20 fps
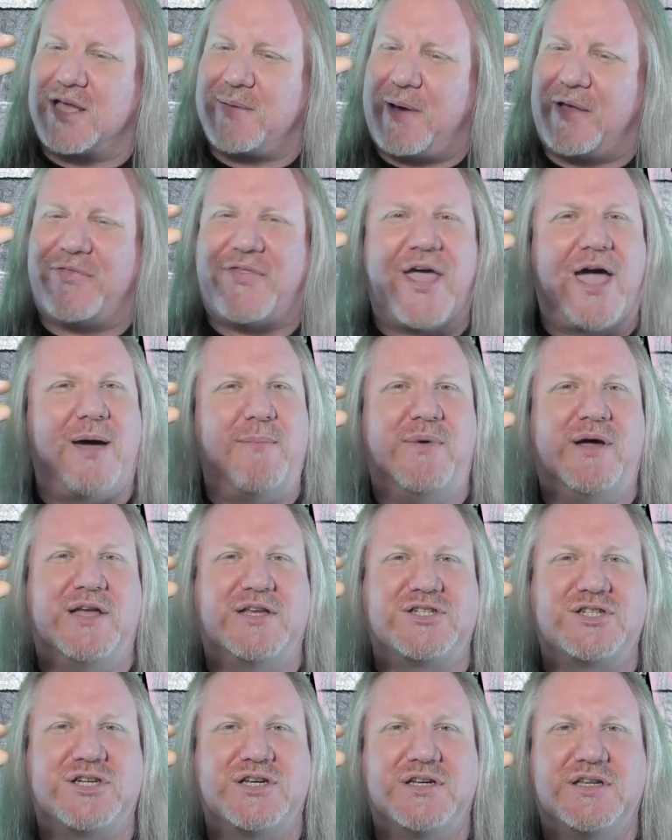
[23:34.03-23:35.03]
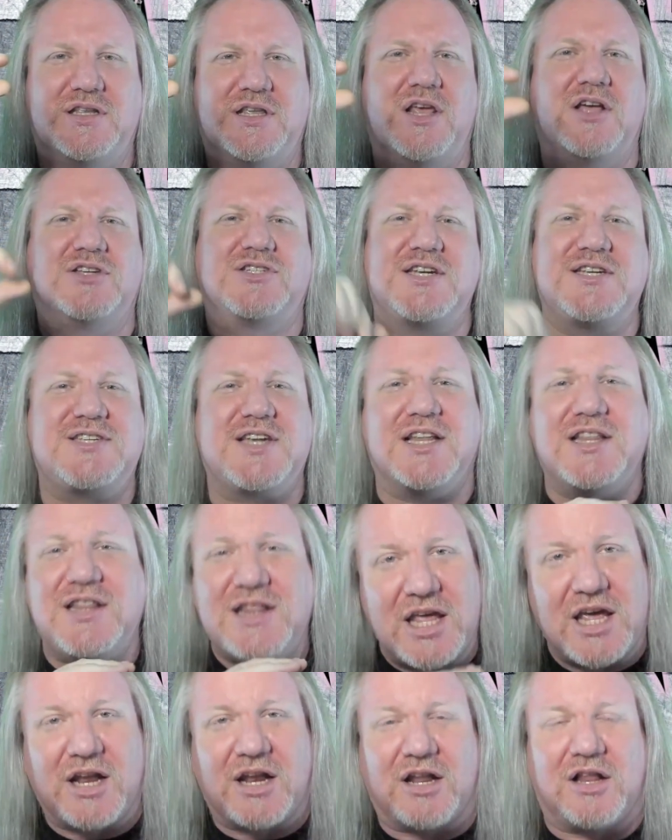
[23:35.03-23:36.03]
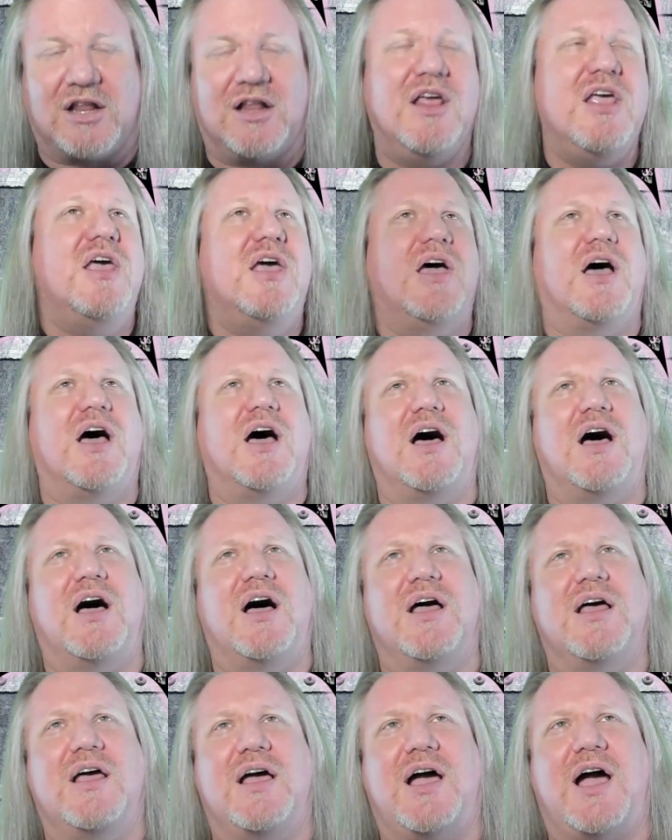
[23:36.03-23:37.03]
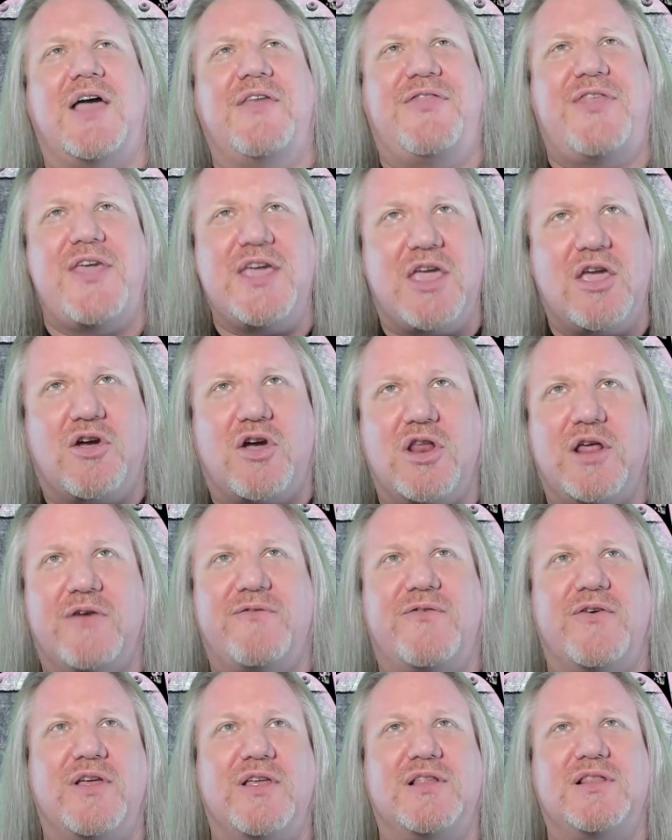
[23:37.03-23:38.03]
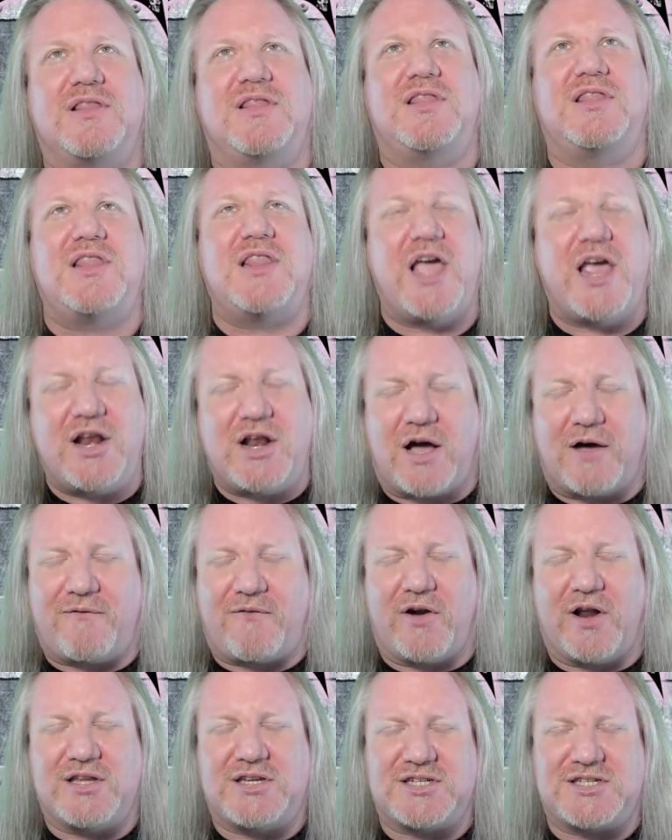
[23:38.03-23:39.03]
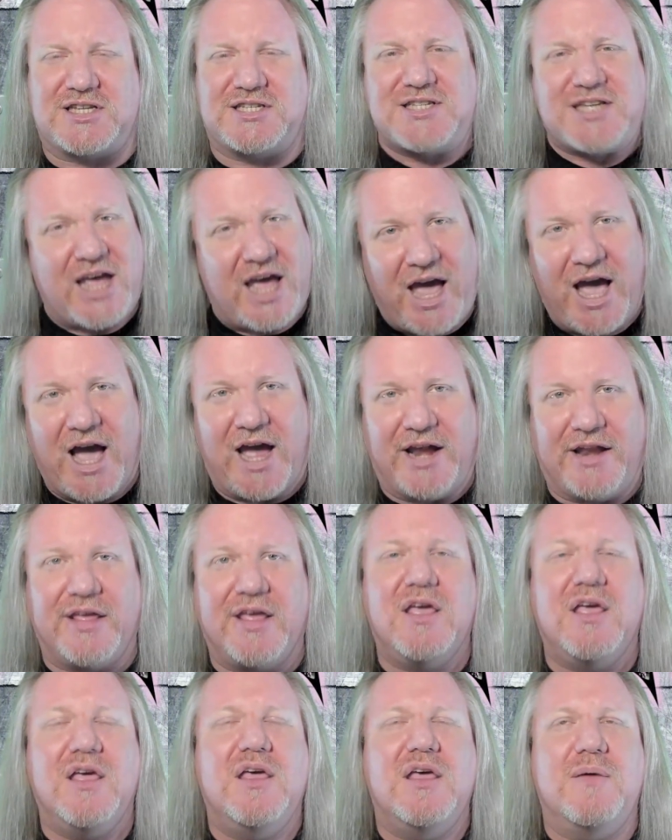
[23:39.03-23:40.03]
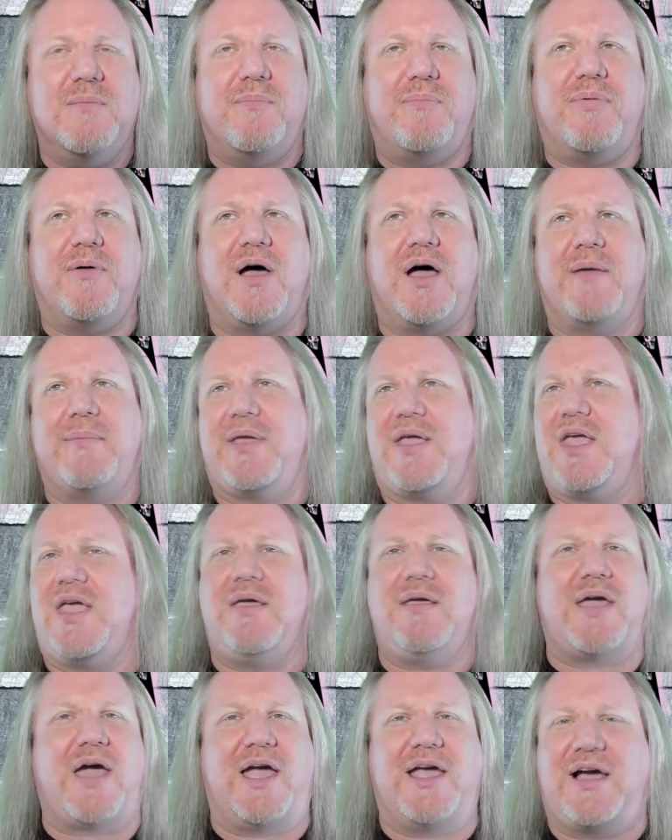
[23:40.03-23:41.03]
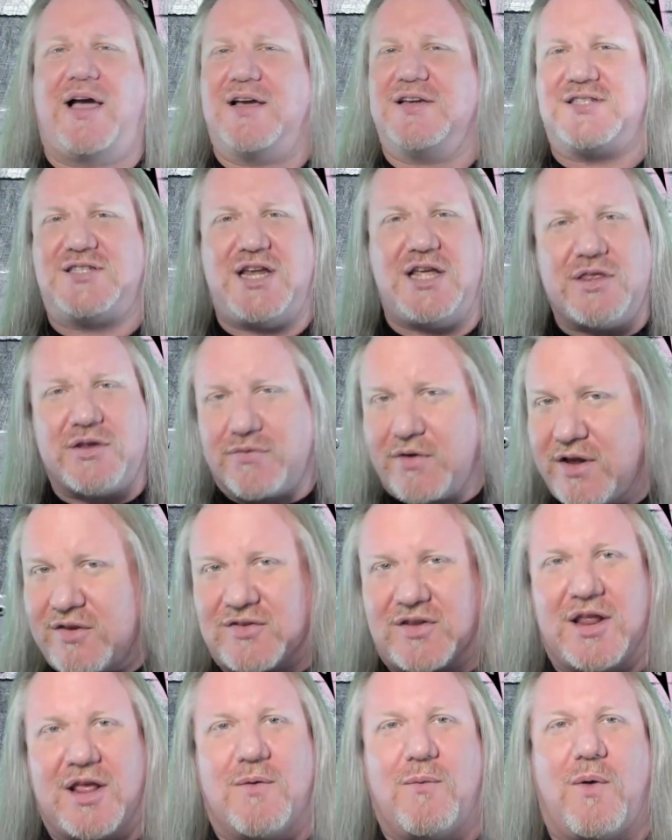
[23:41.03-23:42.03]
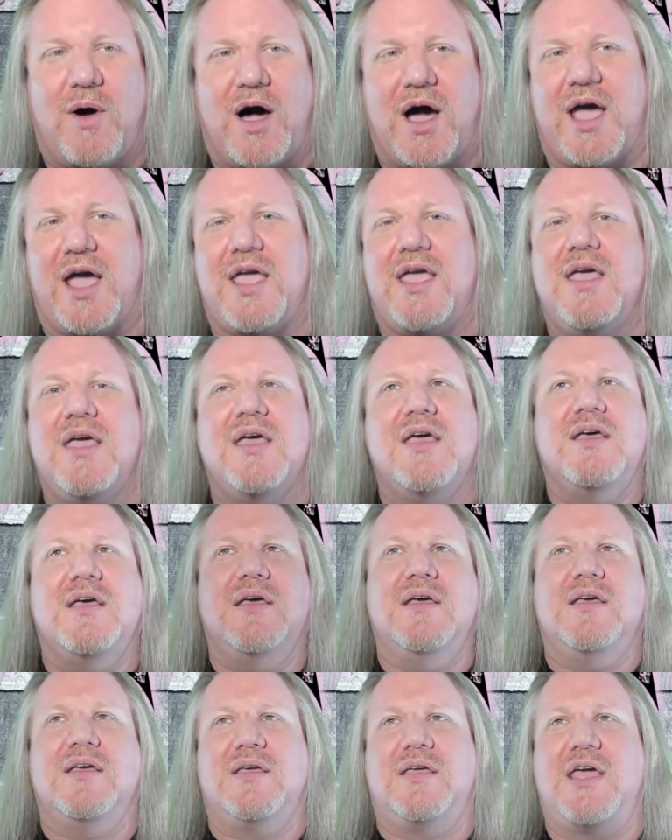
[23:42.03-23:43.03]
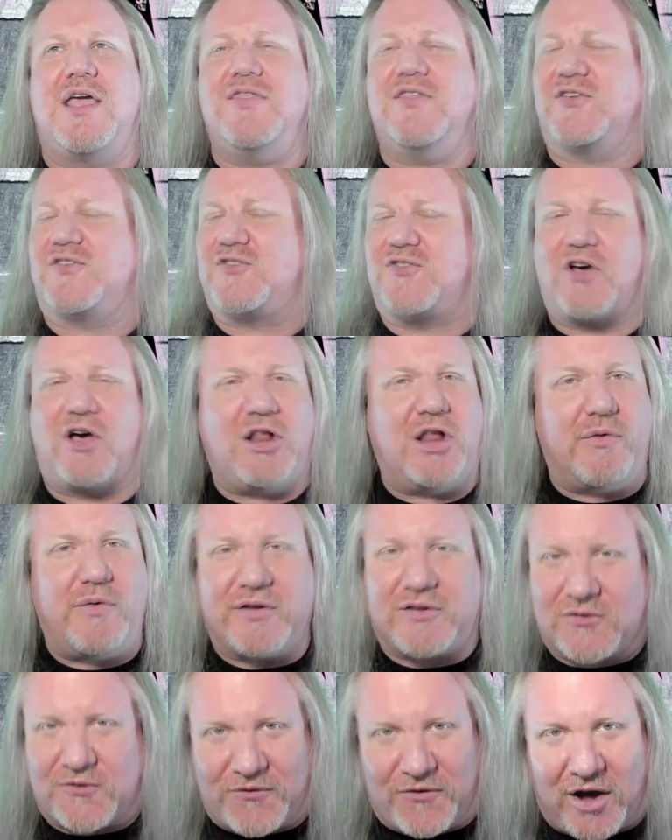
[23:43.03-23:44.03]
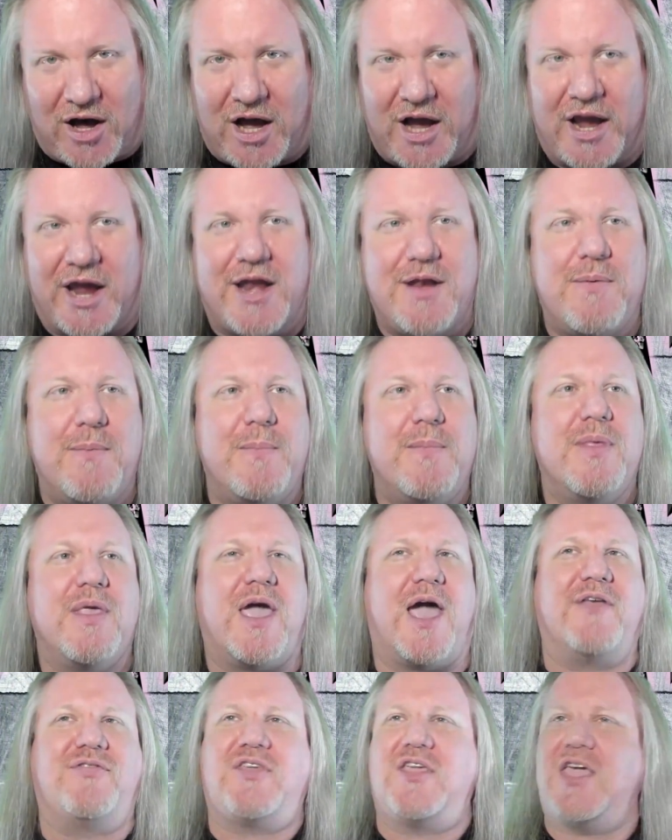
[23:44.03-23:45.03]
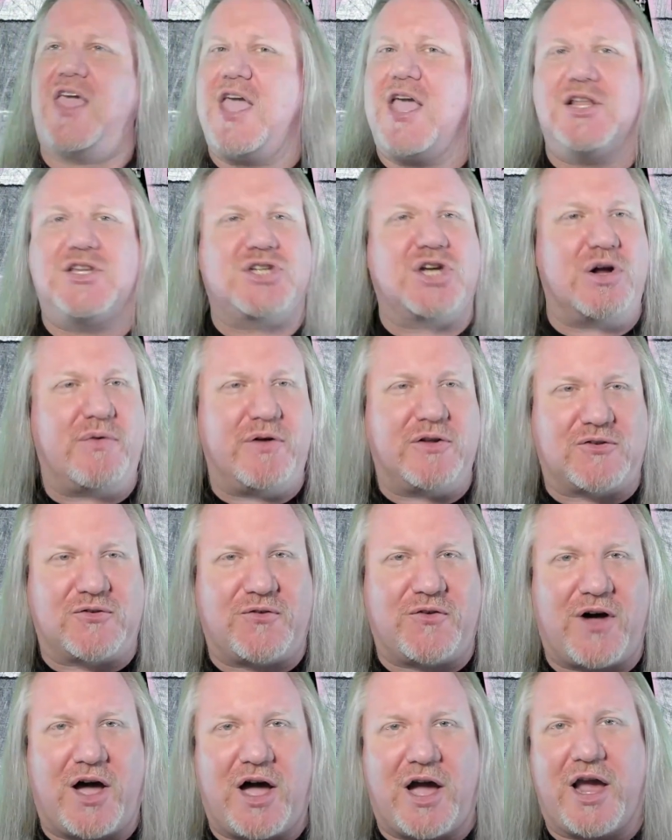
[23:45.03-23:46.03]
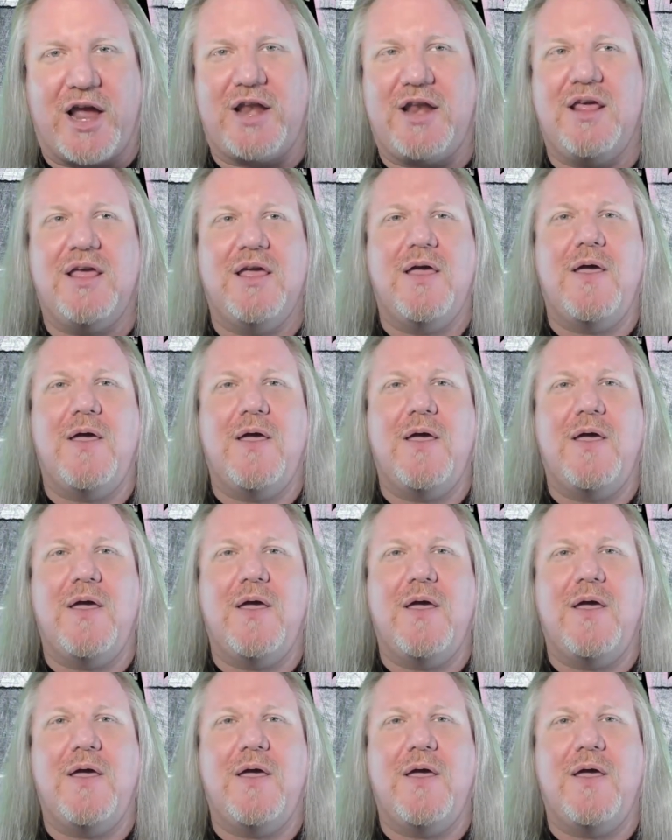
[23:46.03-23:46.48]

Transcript: Like about that much. You know, just a little. Uh, I think you could have laid off on it just a tad. Um, I, it, I, I see the reasoning why. In the solo, it's fine. At the intro, it's fine.